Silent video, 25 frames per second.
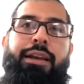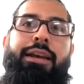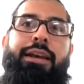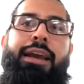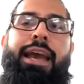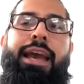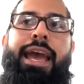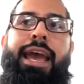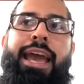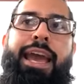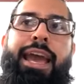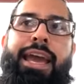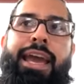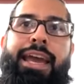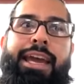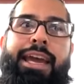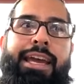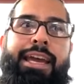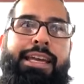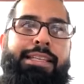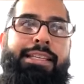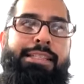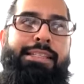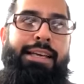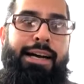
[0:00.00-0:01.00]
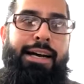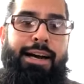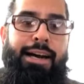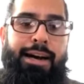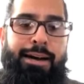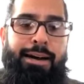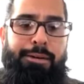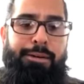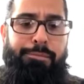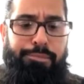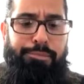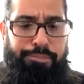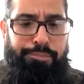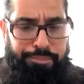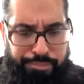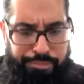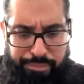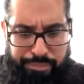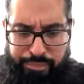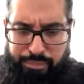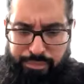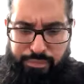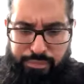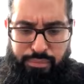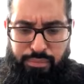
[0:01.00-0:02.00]
and um,
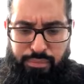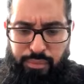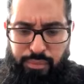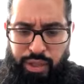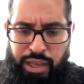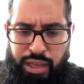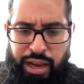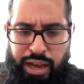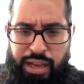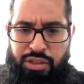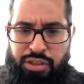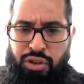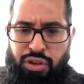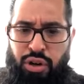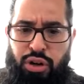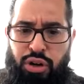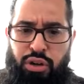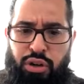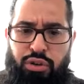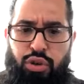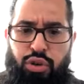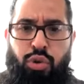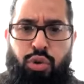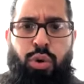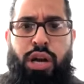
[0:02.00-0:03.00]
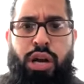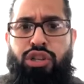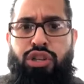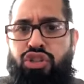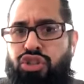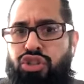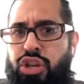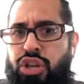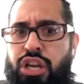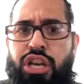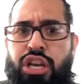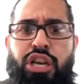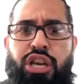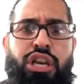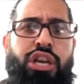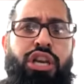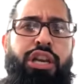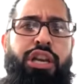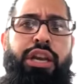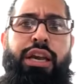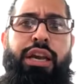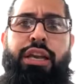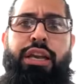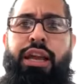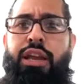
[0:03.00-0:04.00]
I started questioning
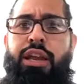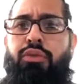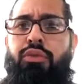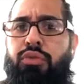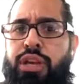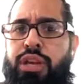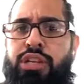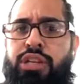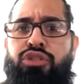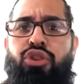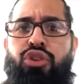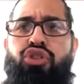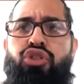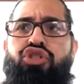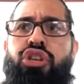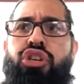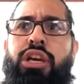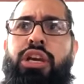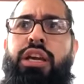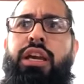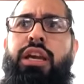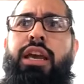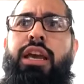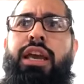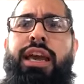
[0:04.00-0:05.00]
and, and researching,